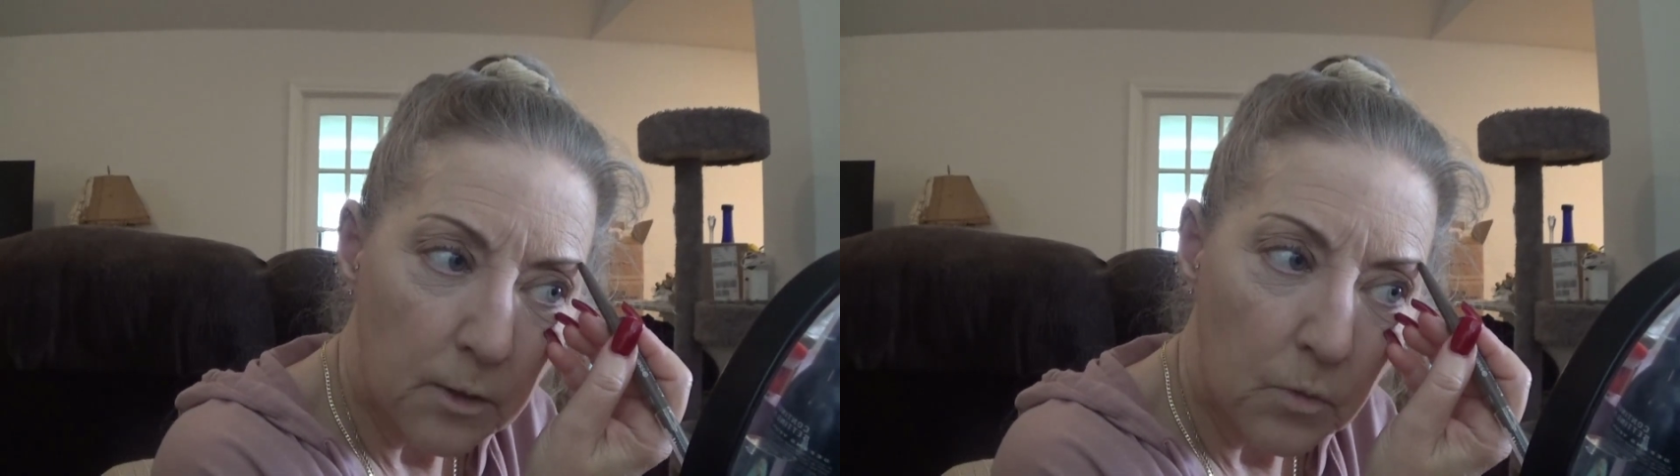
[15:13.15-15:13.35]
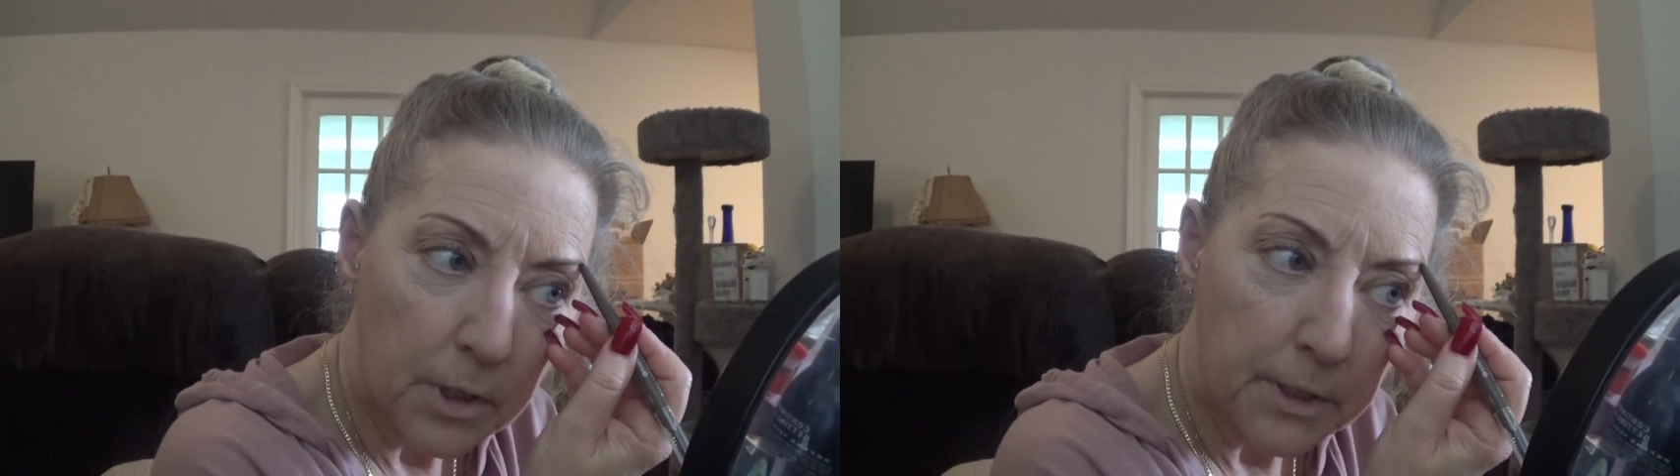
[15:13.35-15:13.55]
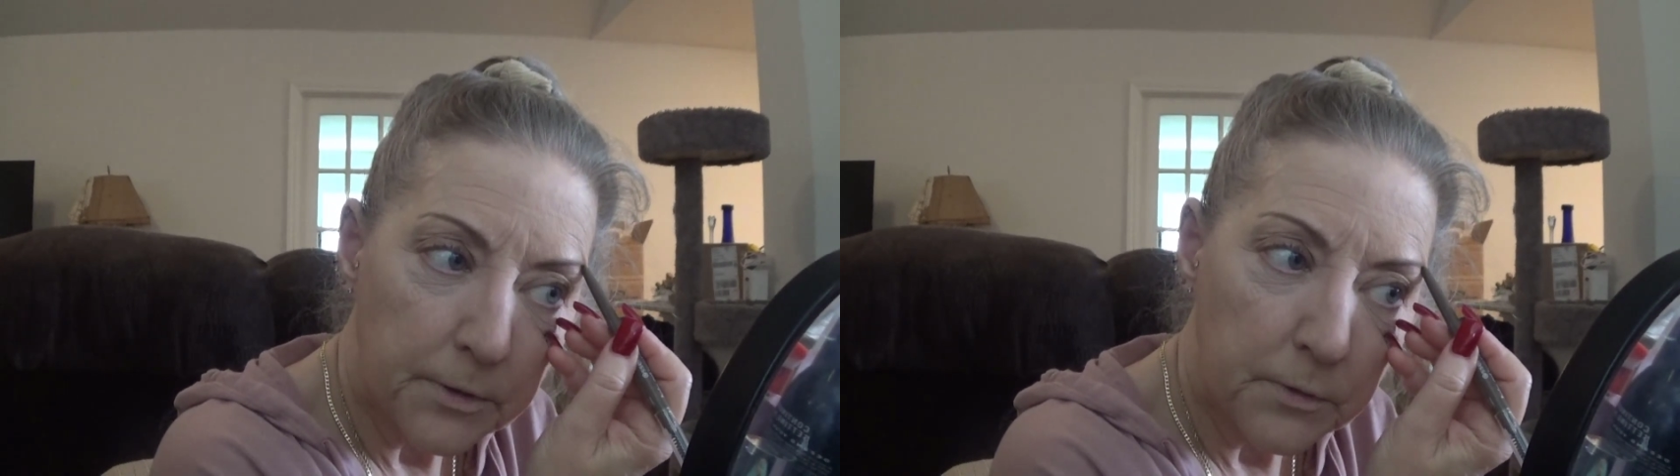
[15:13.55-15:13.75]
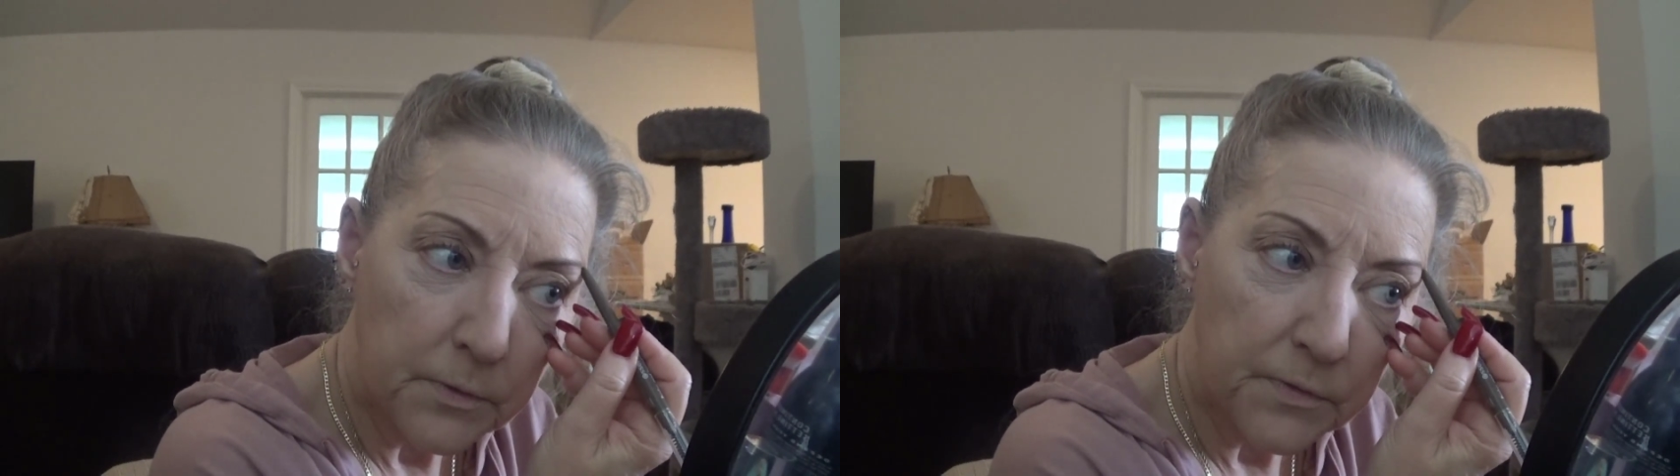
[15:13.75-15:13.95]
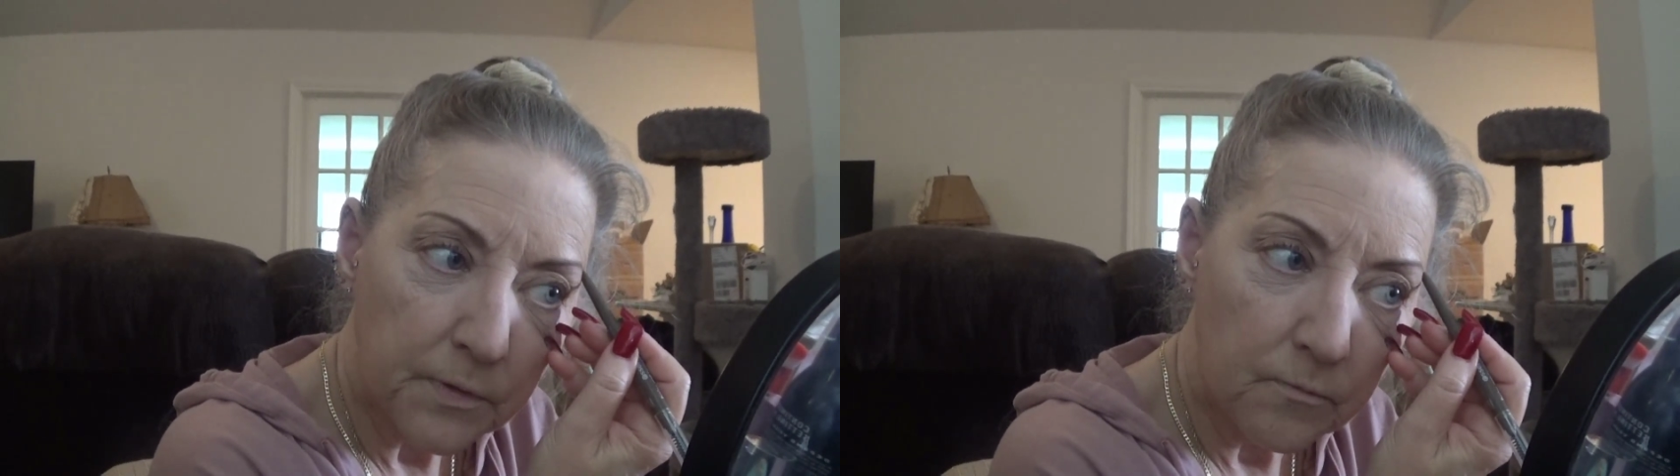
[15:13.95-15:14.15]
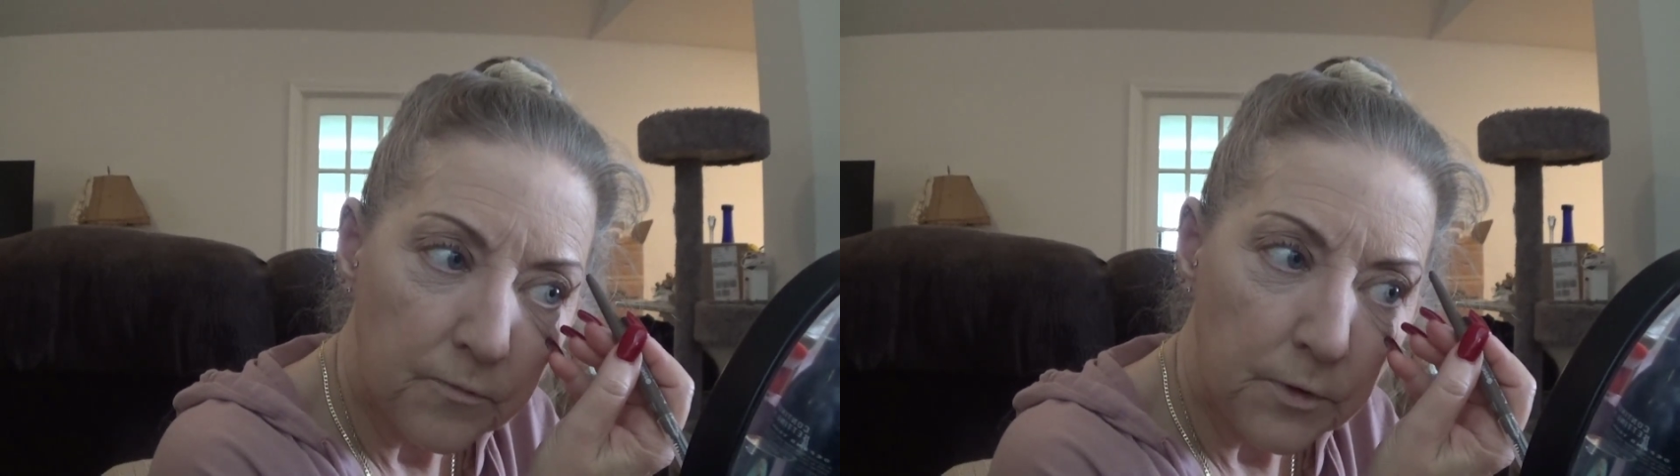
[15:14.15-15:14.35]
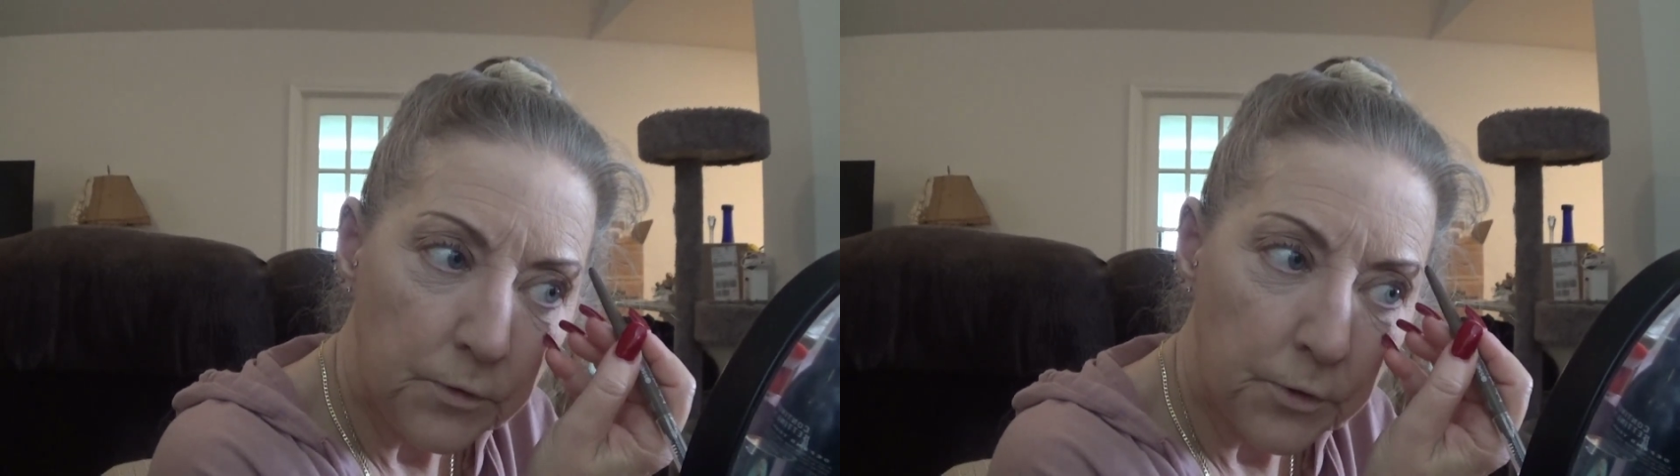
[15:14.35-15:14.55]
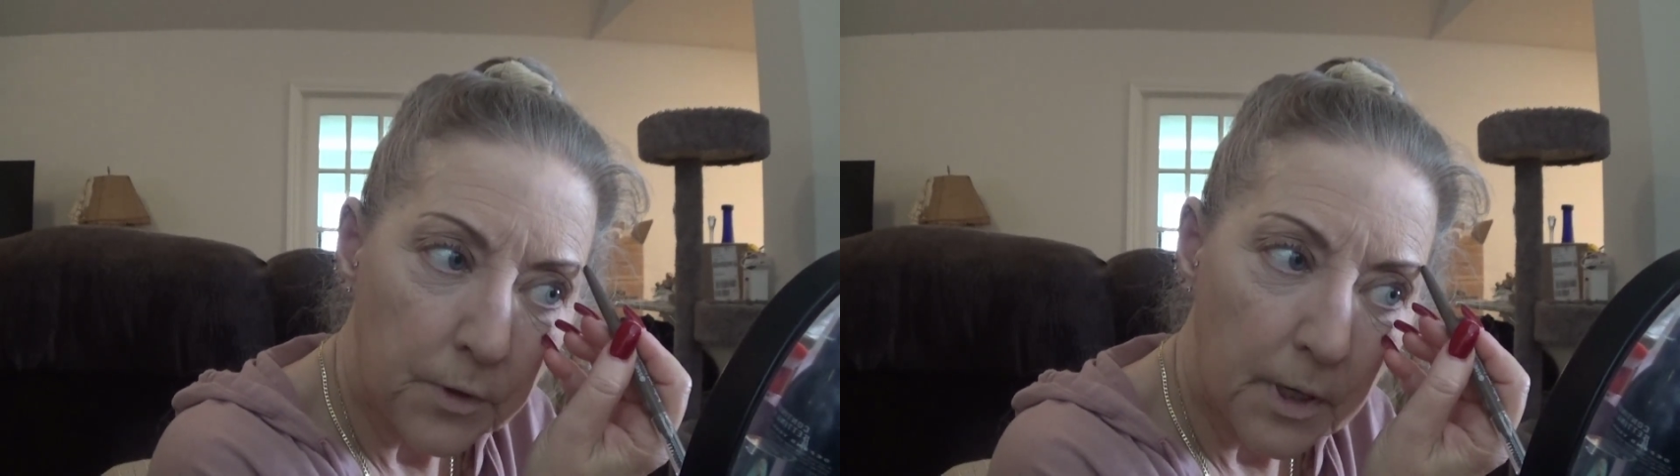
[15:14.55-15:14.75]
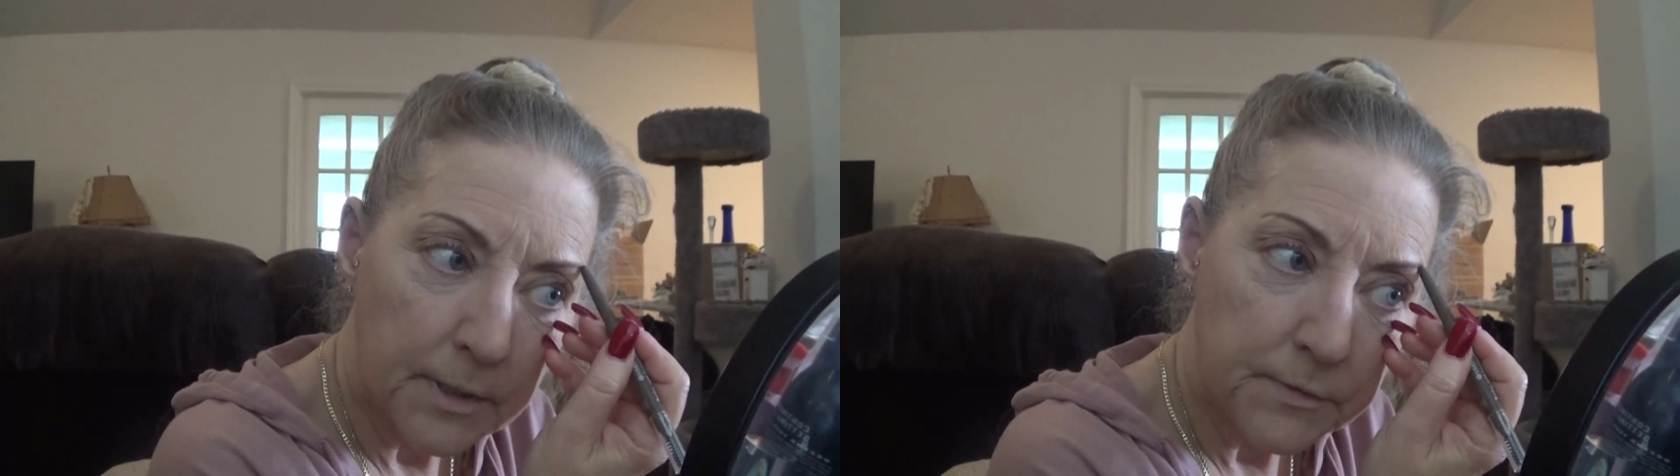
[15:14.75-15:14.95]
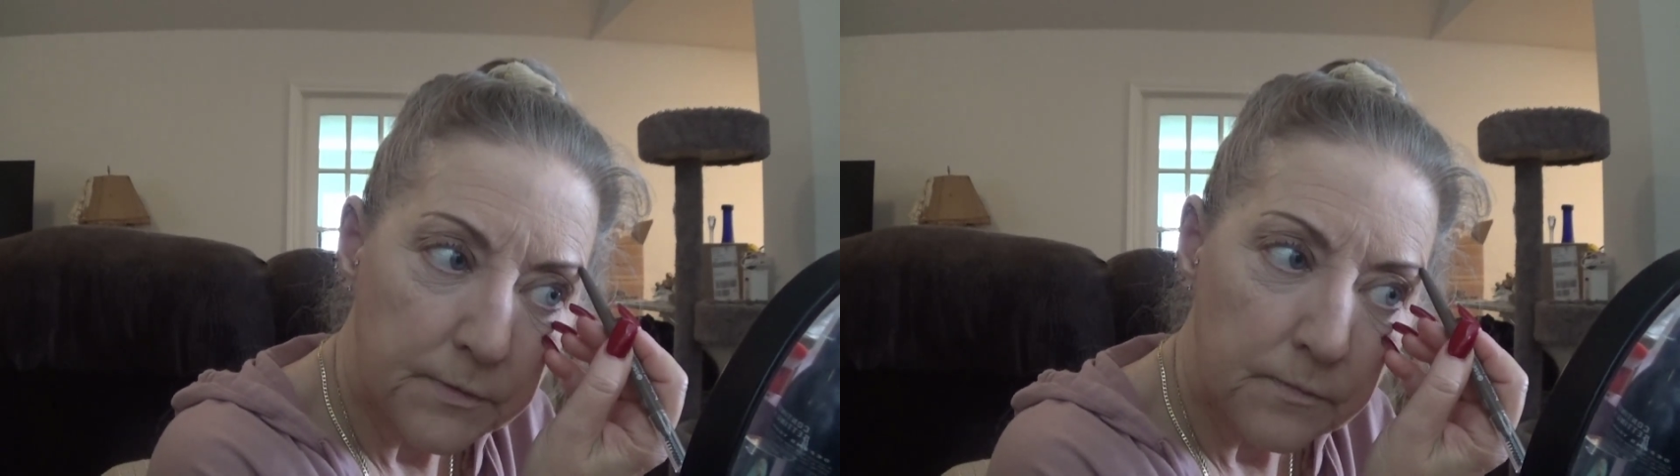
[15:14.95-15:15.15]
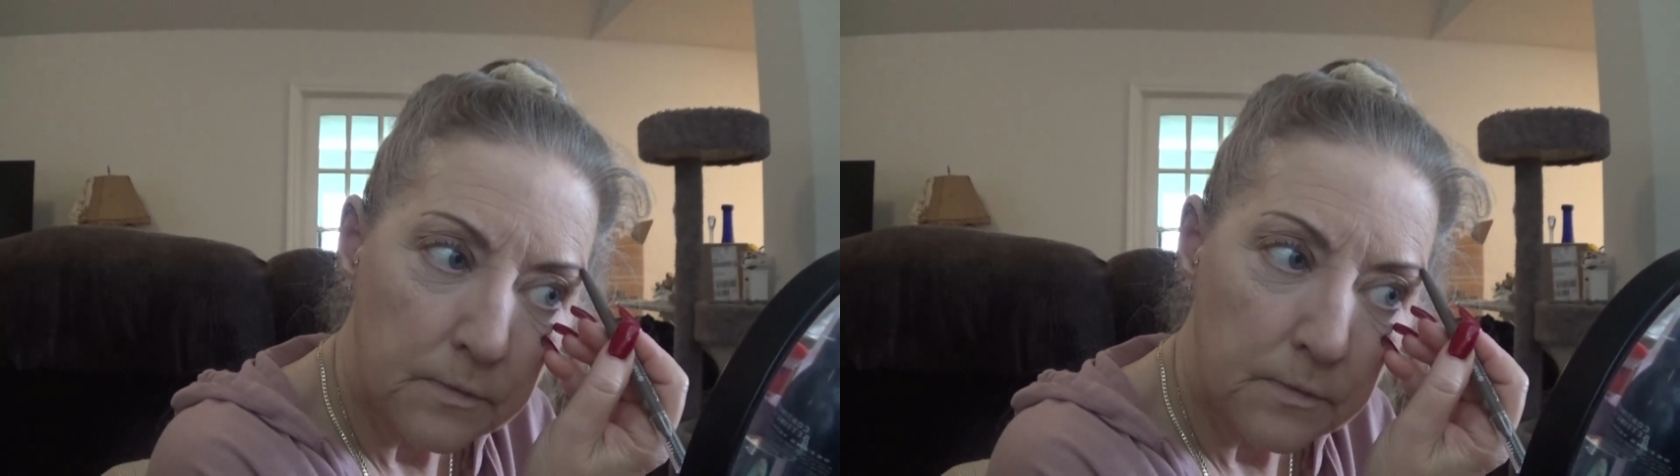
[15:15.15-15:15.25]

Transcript: want to do is confuse you guys.